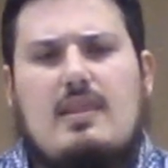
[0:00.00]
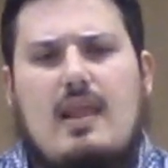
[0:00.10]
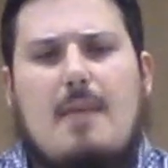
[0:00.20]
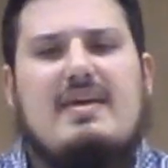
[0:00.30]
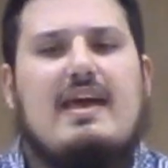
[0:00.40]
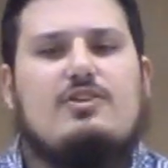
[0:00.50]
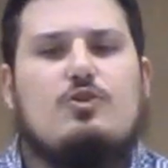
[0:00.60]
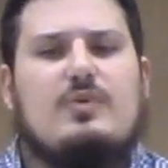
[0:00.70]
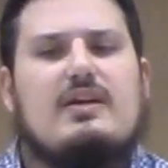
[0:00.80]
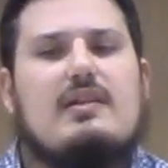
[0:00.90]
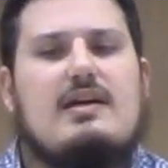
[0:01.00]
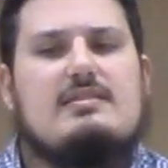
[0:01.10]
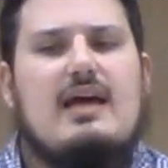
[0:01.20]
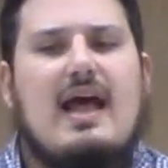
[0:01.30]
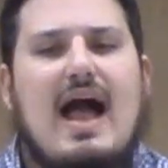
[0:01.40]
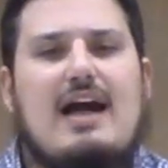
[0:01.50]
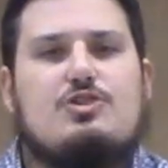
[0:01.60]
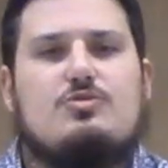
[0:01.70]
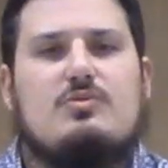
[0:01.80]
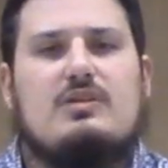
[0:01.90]
I began to realize that
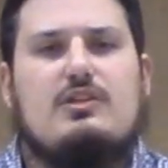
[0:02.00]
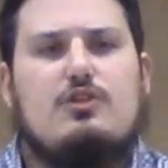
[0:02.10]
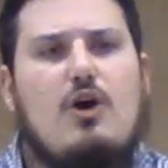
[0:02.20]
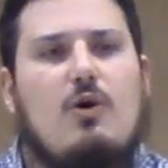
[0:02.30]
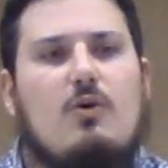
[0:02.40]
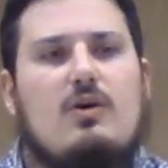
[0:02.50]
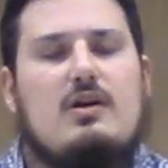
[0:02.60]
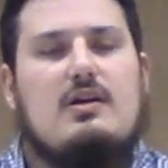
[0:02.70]
actually, no,